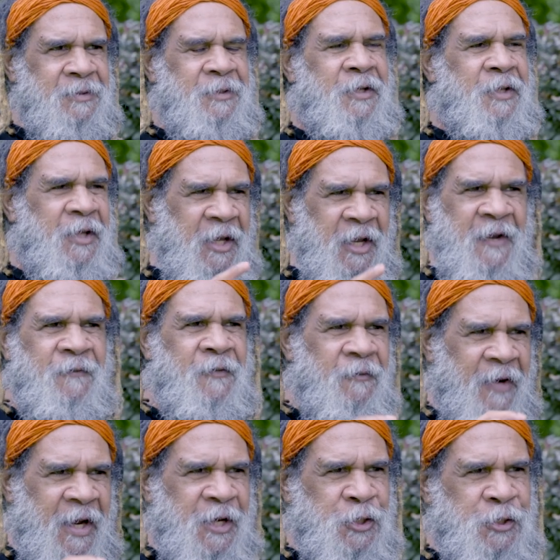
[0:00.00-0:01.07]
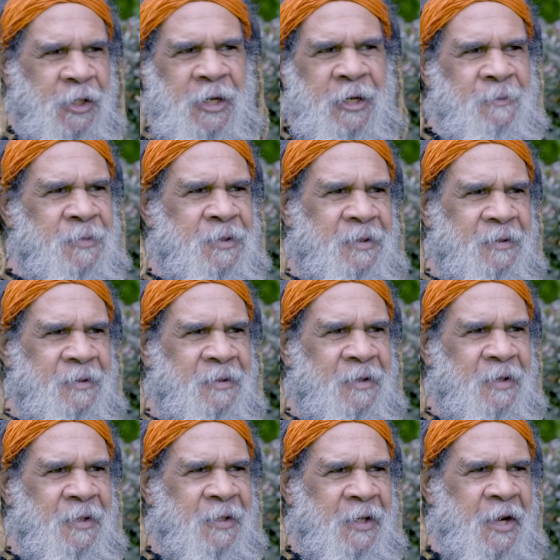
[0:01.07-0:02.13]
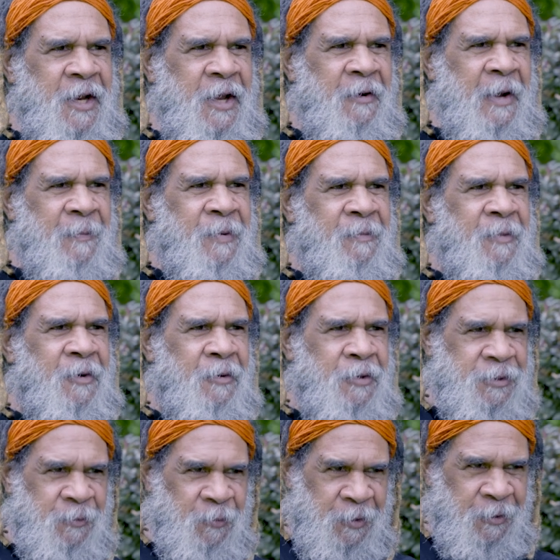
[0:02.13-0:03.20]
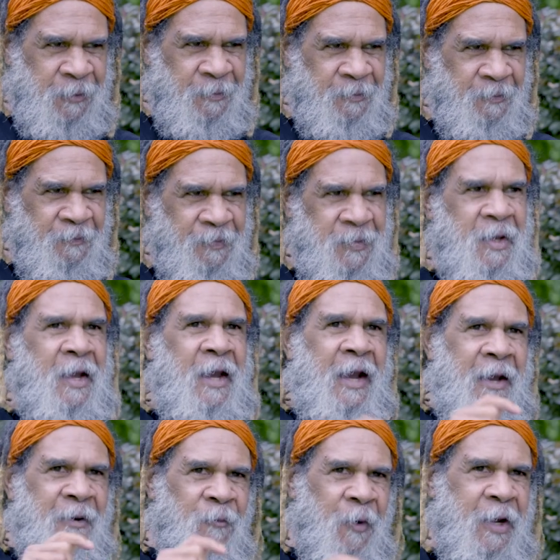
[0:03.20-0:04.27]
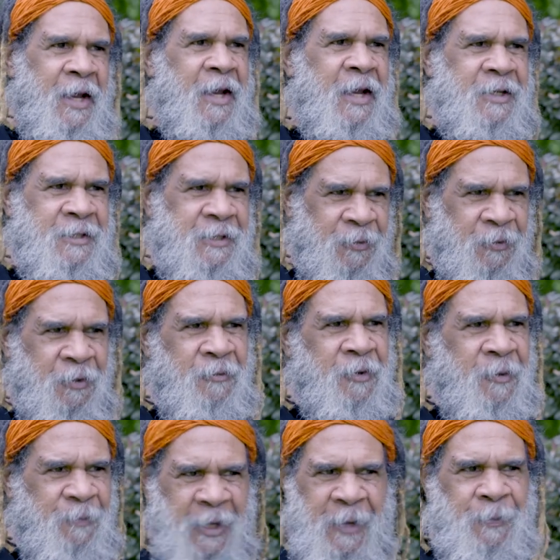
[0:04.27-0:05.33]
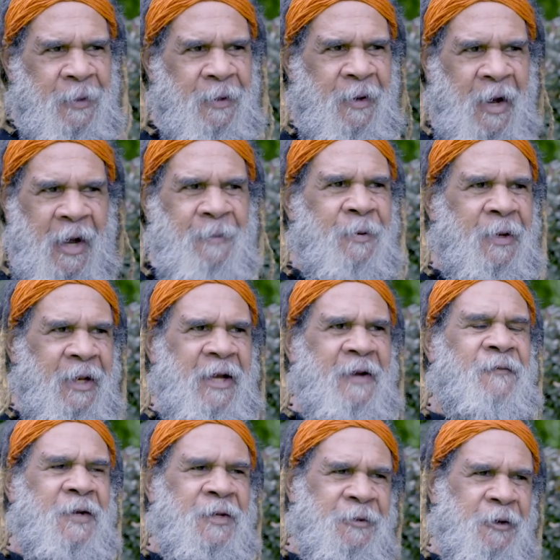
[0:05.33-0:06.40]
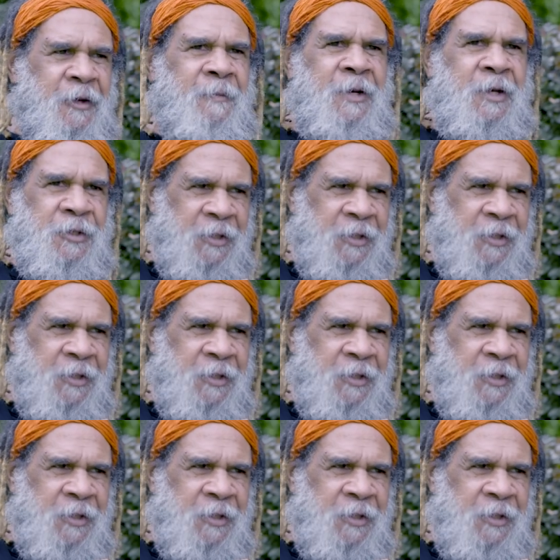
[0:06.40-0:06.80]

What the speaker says: to the evil regimes that are now happening across the world. And we as ordinary people, I believe there's going to be a